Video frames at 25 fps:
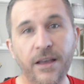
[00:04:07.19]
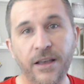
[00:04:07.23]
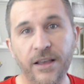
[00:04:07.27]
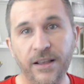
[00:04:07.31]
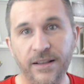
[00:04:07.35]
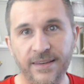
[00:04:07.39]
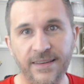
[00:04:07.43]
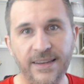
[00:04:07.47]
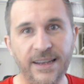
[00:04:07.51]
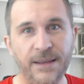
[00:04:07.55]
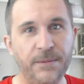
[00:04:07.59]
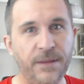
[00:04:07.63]

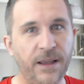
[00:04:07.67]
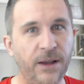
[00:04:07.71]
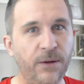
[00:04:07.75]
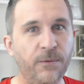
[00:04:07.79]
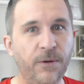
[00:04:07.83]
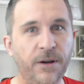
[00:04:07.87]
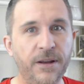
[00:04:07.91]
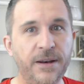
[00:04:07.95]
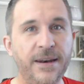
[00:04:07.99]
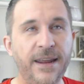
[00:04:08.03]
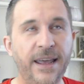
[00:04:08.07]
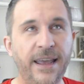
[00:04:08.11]
Seemed like
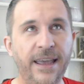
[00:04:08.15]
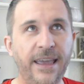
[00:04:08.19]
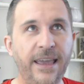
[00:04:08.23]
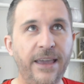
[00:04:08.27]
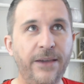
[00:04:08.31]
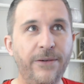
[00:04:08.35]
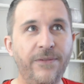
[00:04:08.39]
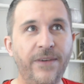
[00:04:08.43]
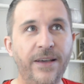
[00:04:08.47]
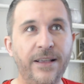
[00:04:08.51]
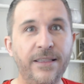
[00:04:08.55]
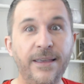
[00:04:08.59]
one day
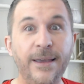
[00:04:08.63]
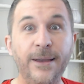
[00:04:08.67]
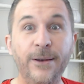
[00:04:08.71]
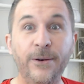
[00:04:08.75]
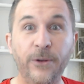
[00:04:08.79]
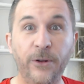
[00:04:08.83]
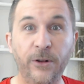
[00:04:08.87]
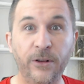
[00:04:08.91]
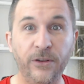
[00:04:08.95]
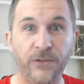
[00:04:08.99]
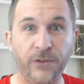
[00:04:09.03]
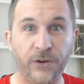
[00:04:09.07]
even at the
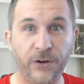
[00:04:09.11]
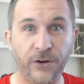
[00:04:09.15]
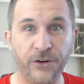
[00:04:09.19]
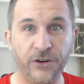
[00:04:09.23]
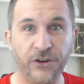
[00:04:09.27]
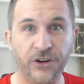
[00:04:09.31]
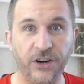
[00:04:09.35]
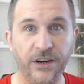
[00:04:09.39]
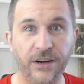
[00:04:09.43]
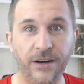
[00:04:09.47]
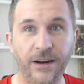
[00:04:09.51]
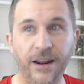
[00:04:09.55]
adult
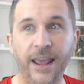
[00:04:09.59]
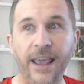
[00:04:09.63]
version.